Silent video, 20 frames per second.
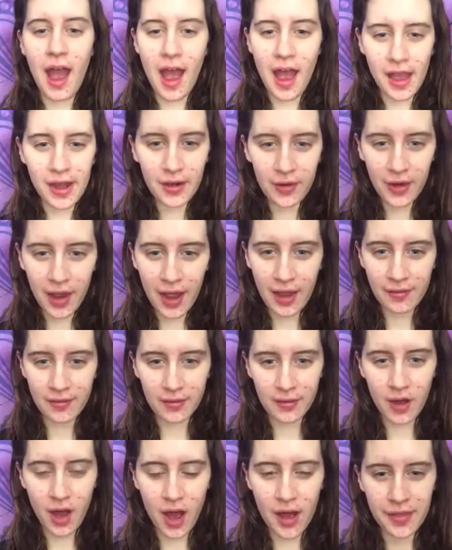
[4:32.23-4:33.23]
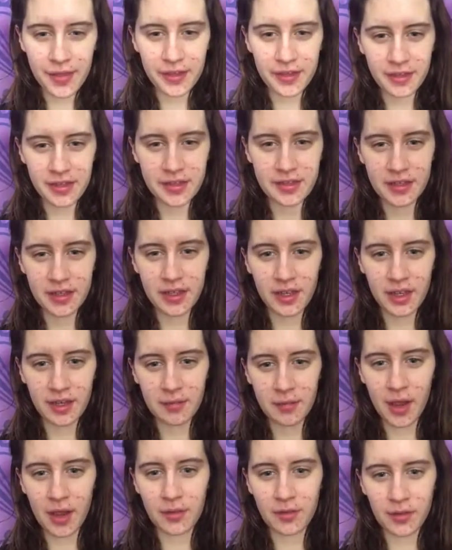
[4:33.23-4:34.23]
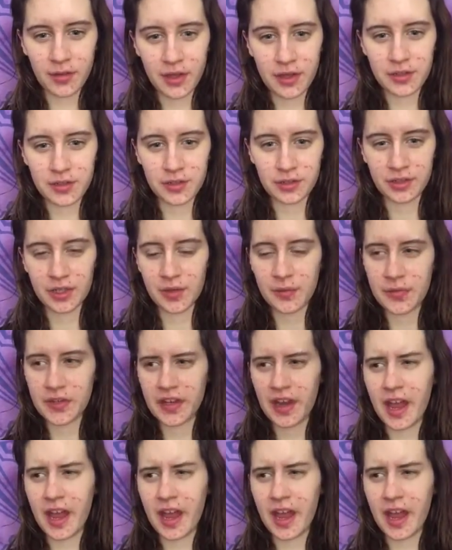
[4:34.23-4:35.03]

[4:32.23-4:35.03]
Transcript: I don't have authenticity in my relationships.